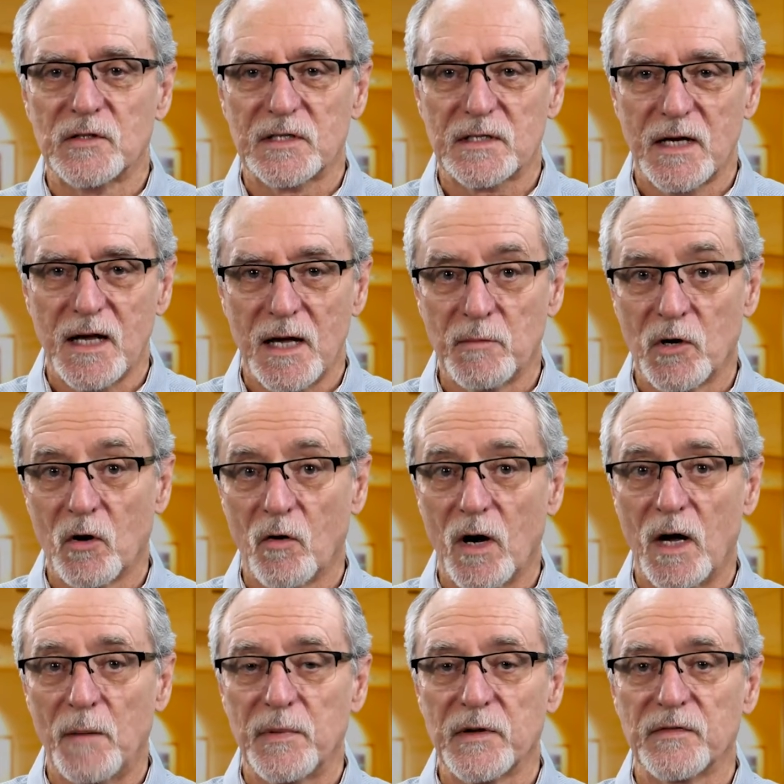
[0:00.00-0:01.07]
scam go
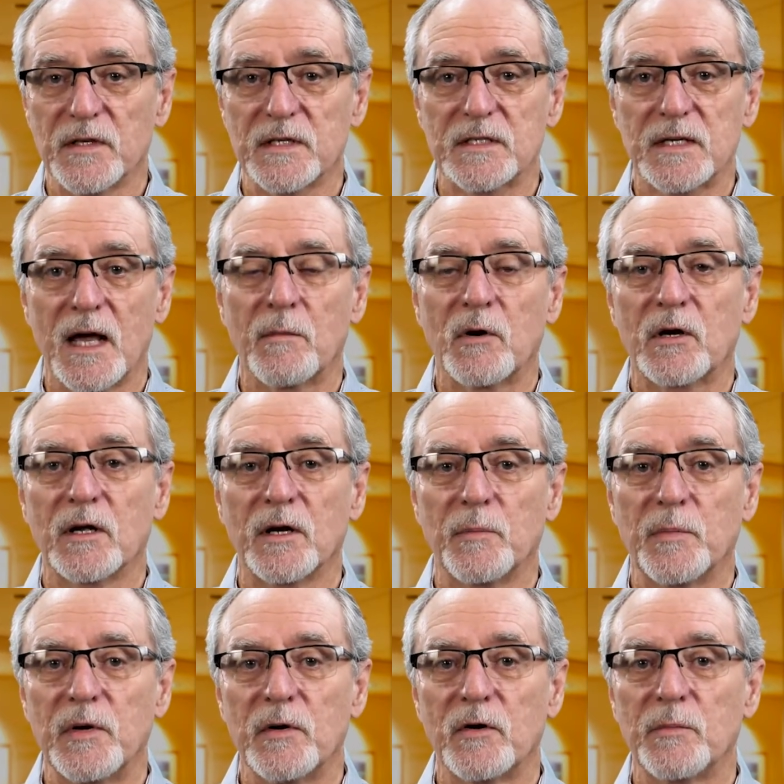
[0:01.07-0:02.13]
up if the scammer can
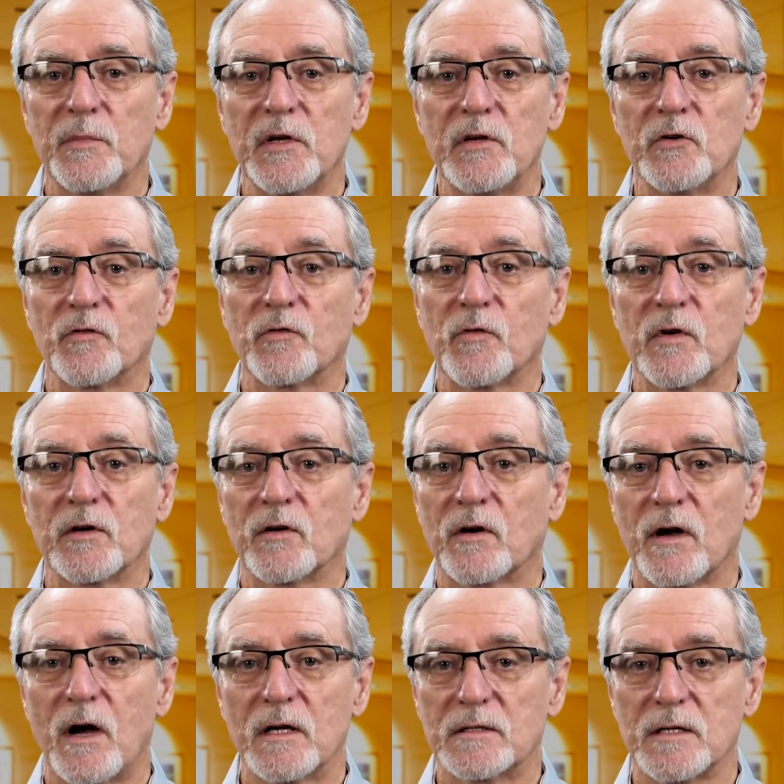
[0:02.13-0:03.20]
appear to be your friend or
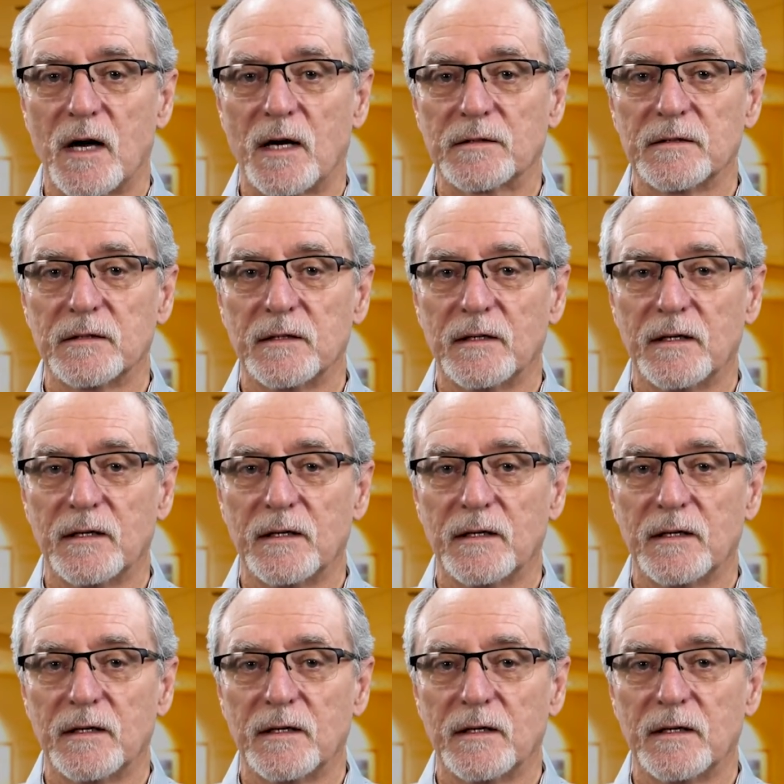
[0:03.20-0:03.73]
contact,